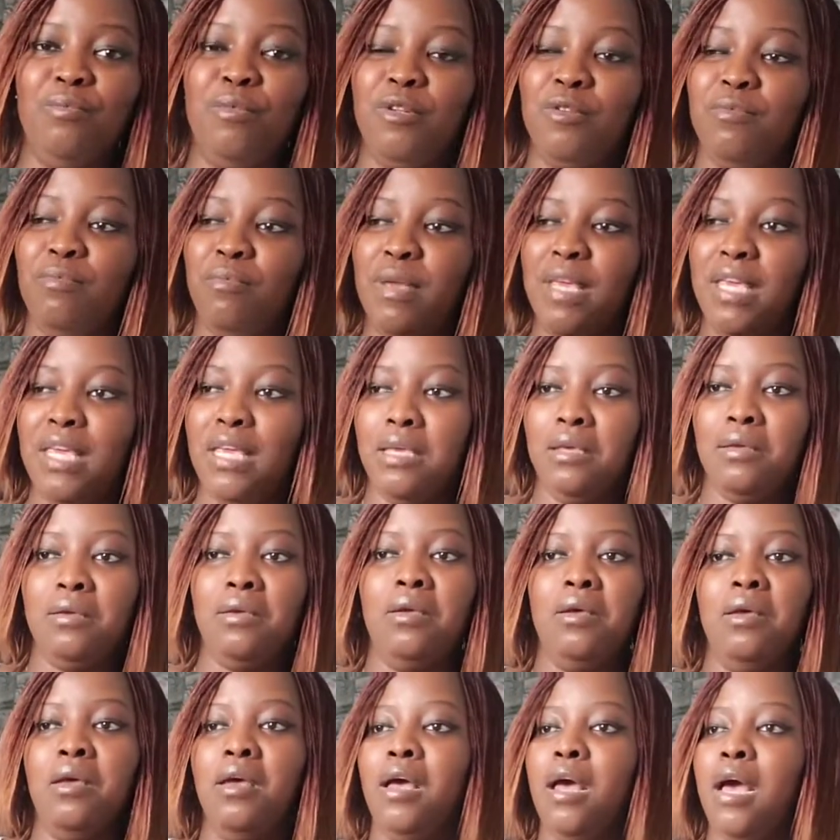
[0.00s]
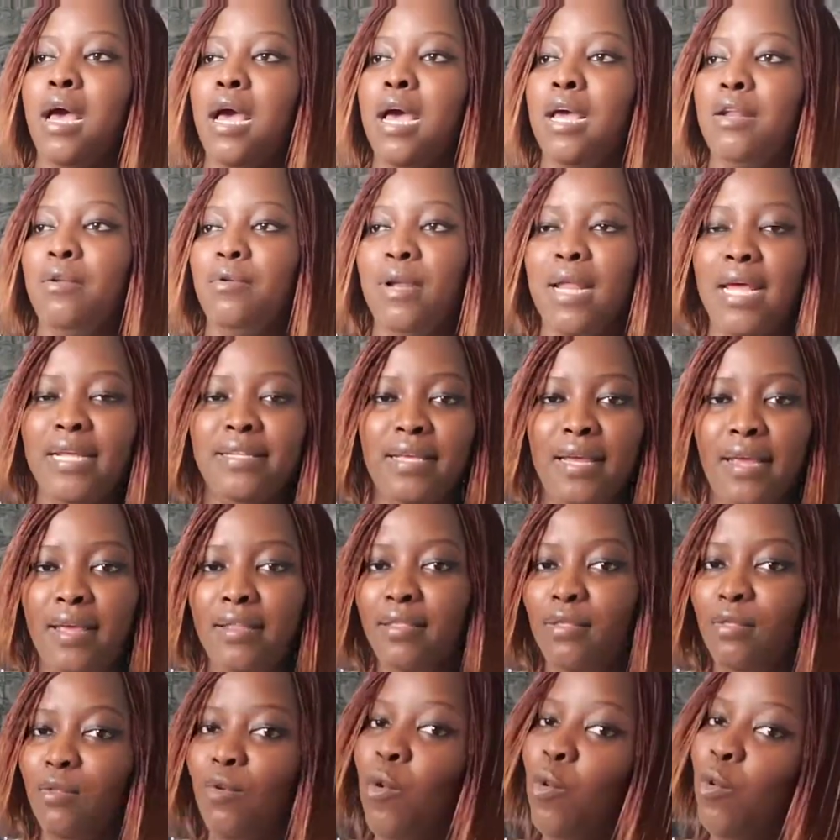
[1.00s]
But me, I don't like
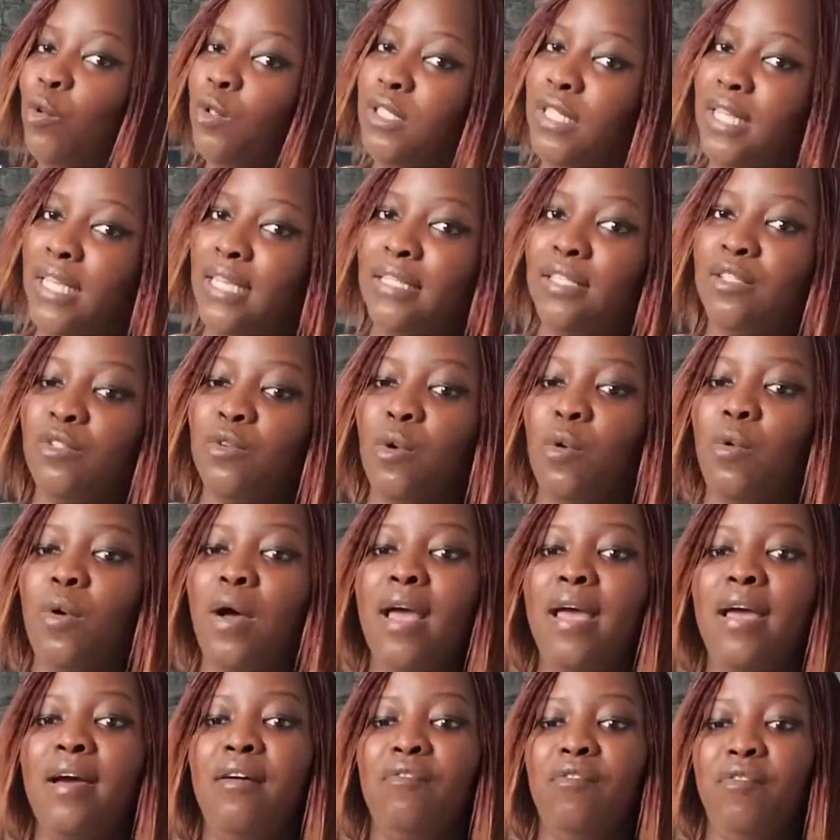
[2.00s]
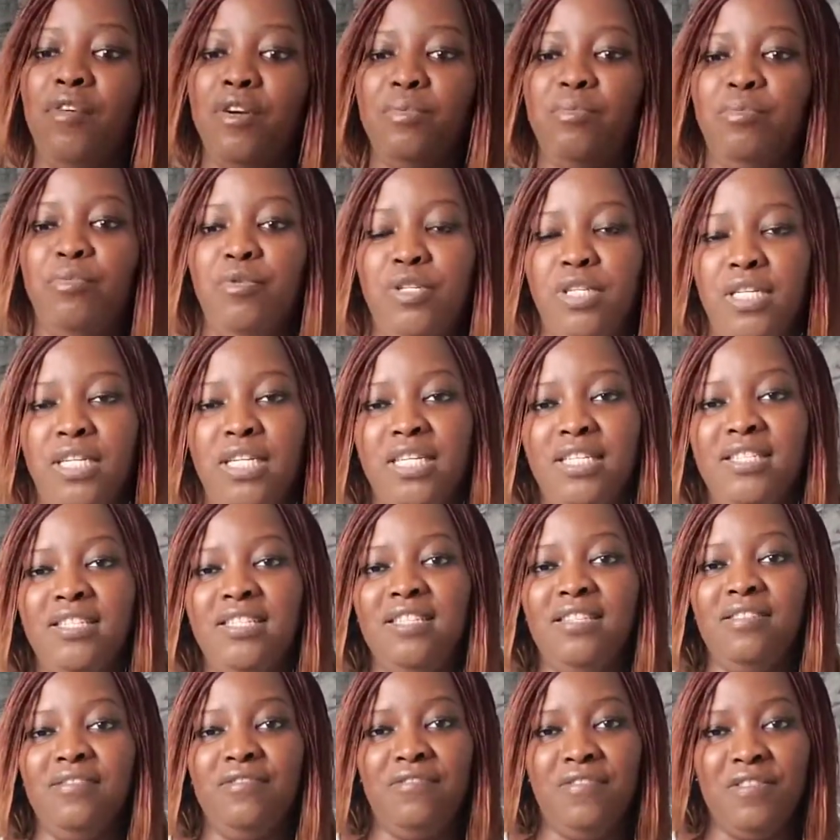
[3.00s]
taking cold things, so I avoid putting it
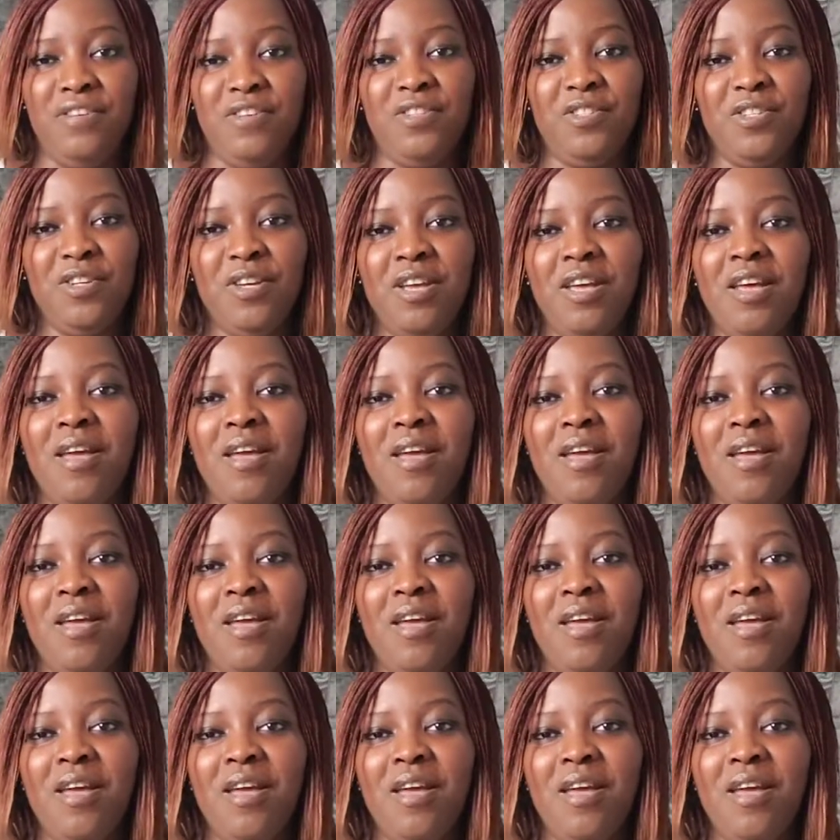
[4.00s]
in the fridge.